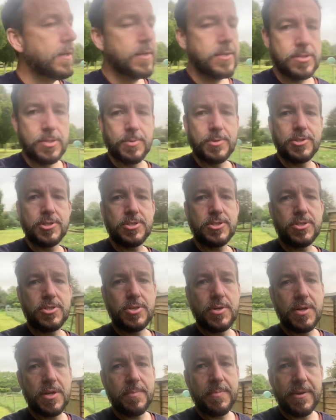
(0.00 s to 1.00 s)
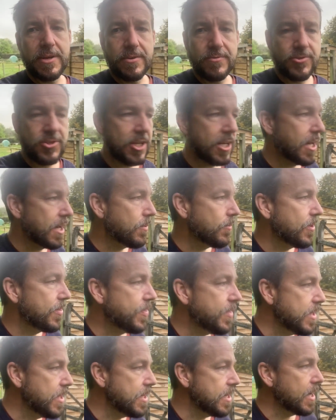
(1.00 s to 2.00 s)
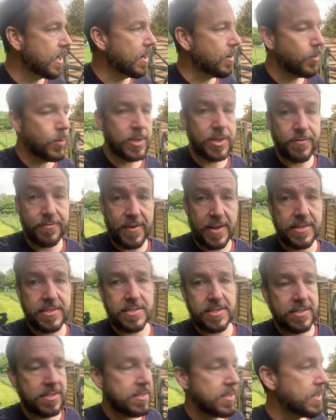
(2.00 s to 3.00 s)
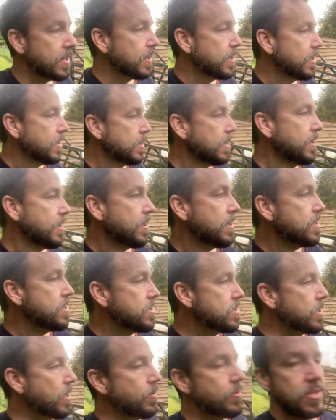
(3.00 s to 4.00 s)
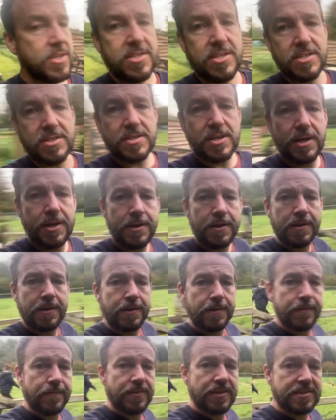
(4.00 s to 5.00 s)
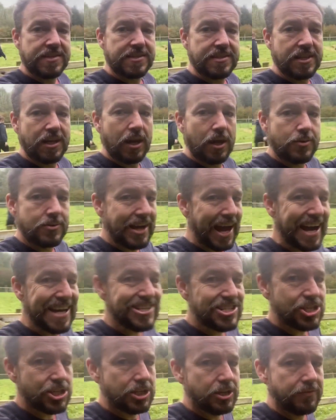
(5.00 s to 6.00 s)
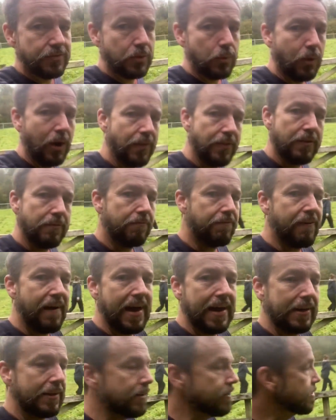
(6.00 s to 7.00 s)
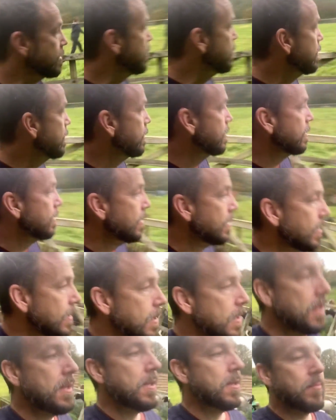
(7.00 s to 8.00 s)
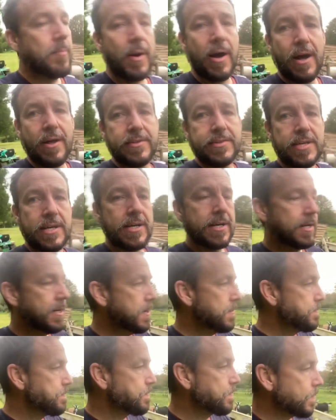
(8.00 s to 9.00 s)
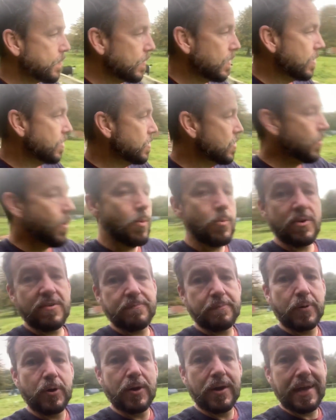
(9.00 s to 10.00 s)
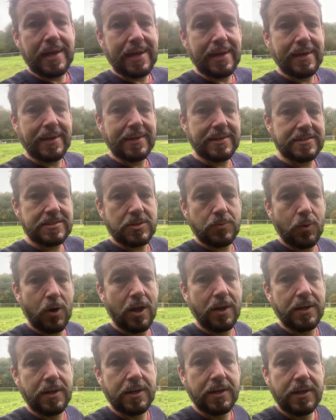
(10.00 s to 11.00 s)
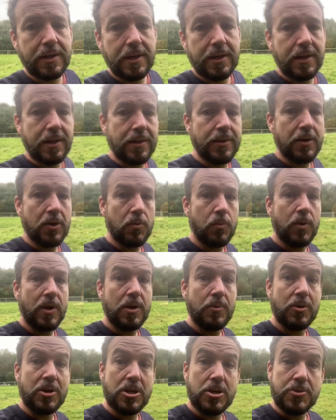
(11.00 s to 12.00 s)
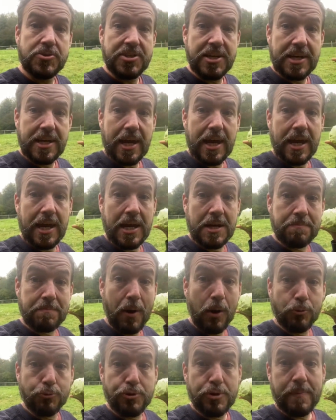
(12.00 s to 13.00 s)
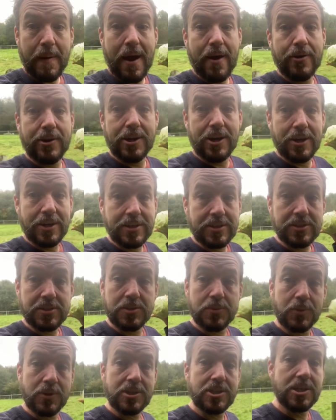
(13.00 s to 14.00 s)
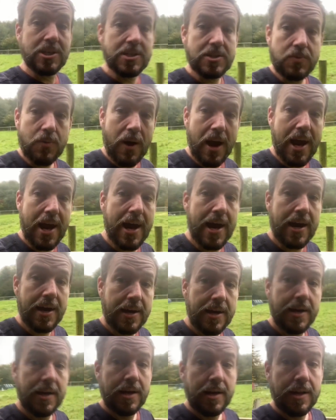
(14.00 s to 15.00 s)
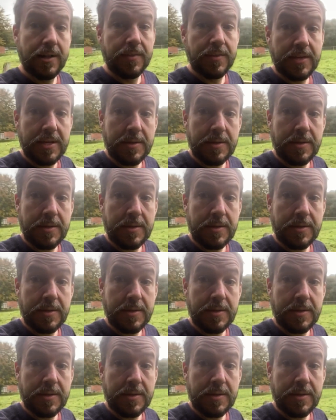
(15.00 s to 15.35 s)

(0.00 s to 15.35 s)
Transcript: So we're just doing a bit of jigging with the uh, with the fences. So this is this is the location of the one that failed. But the one we've put here is the one that we were using in Poultry Paradise, which is where the